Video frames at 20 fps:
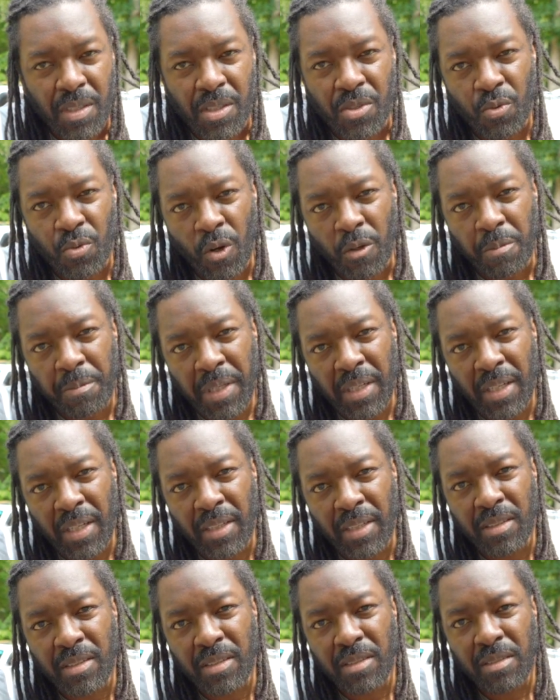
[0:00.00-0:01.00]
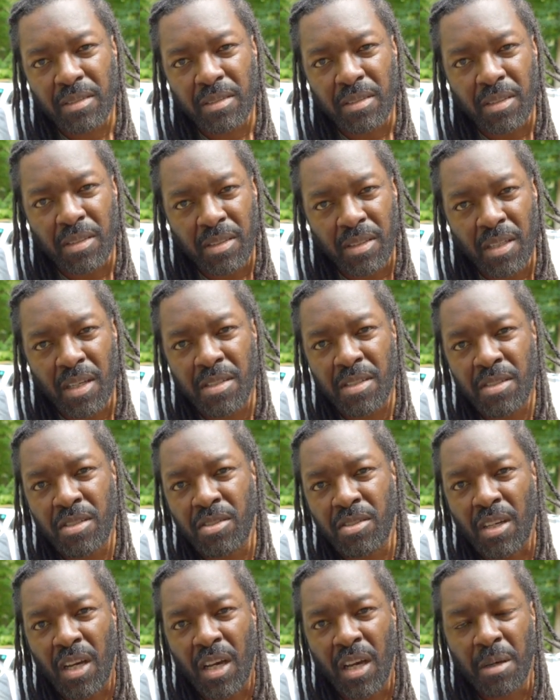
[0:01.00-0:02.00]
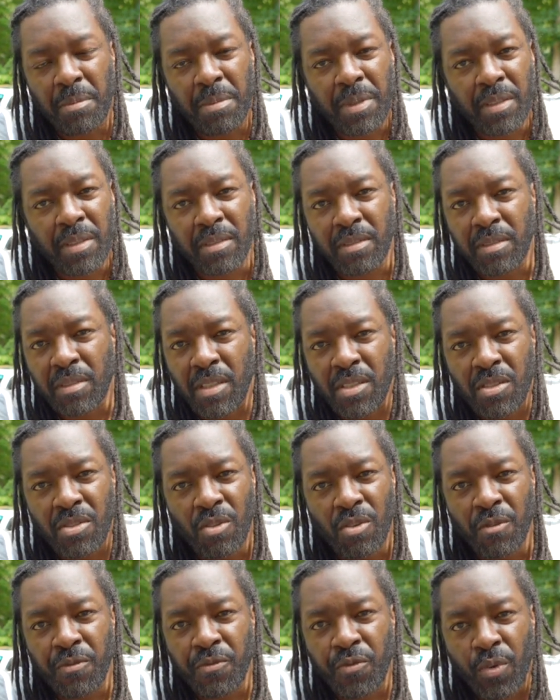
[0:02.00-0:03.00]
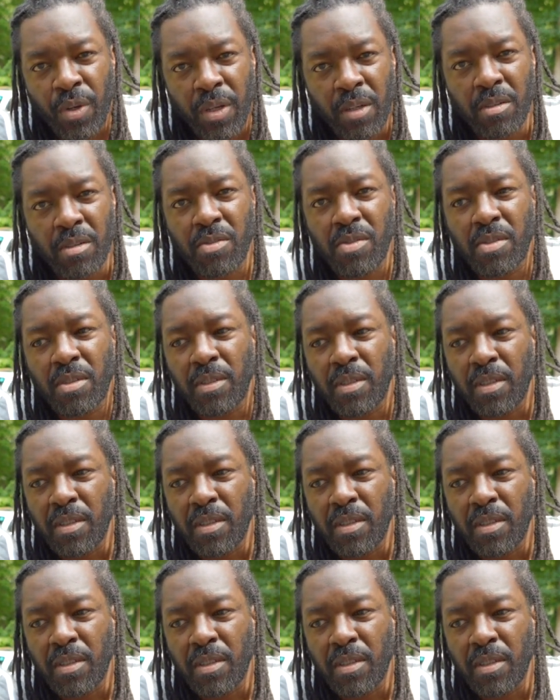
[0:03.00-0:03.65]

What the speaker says: workmanlike. It does its job, and there's no frills.